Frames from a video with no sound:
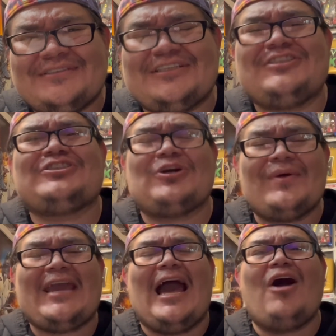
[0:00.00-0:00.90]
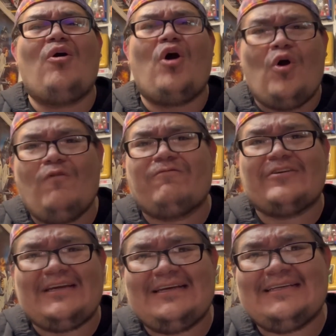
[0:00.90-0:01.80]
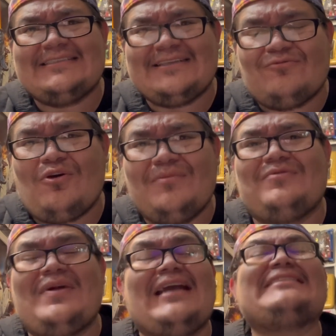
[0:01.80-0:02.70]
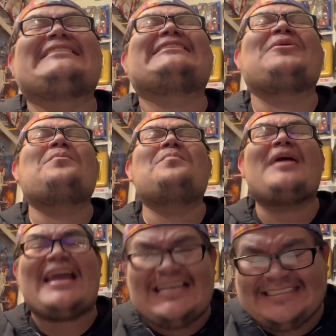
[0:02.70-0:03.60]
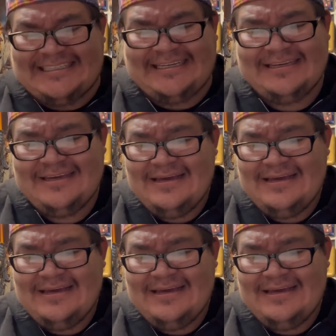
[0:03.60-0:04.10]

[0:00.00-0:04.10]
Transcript: and showing how over he is than Roman Reigns is amazing.